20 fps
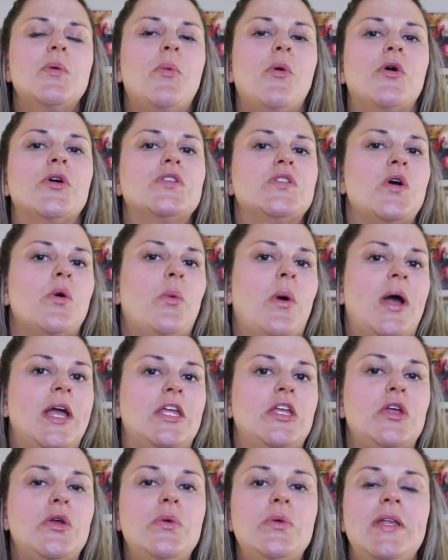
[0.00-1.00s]
reports are
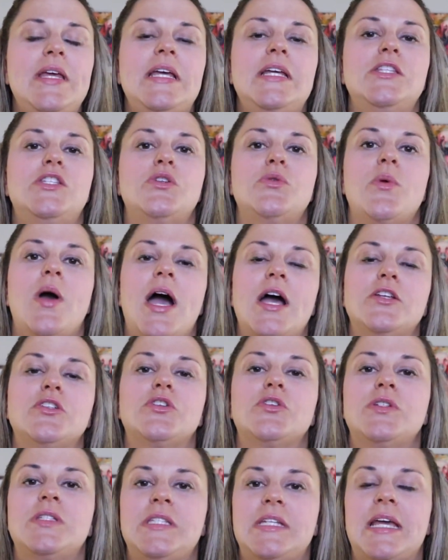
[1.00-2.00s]
what you need to
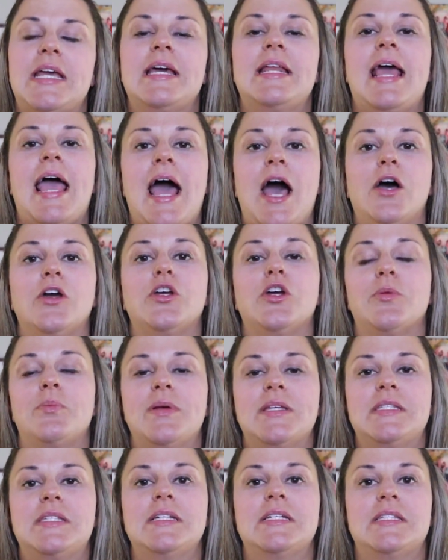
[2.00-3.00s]
understand how your
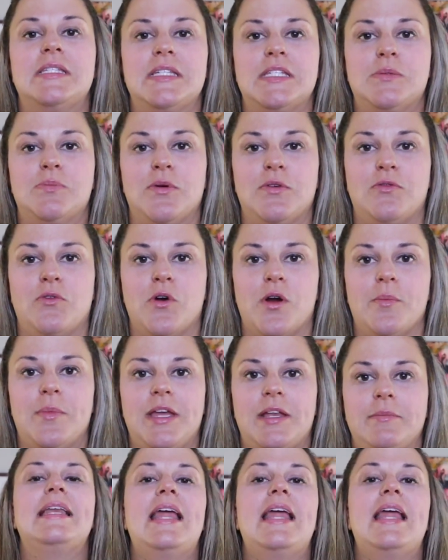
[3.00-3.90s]
business is performing.